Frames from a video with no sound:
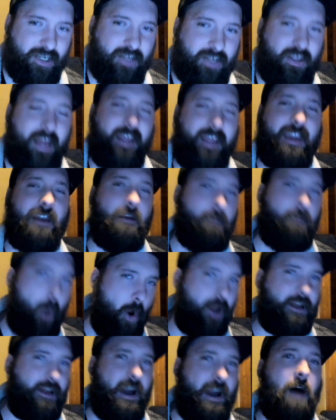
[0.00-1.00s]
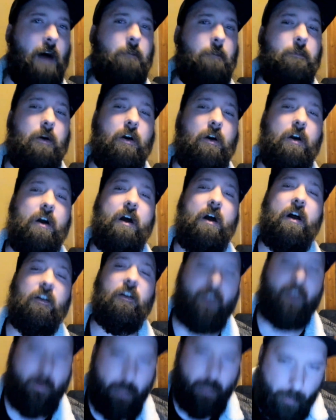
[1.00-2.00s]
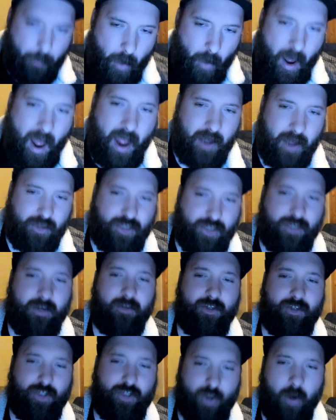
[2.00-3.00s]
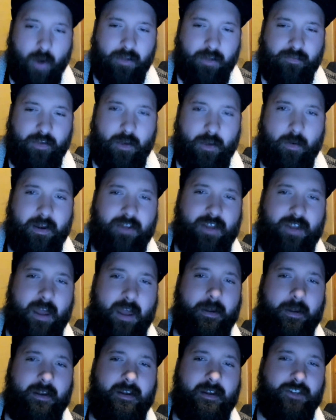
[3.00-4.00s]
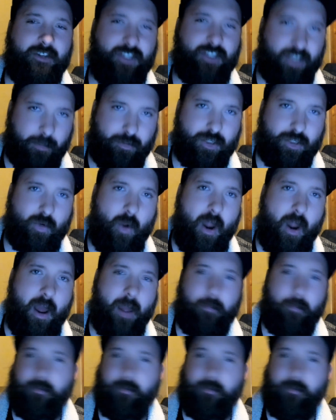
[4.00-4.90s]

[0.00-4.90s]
dedicated. More to come from the brash. SeanzView entertainment. Subscribe.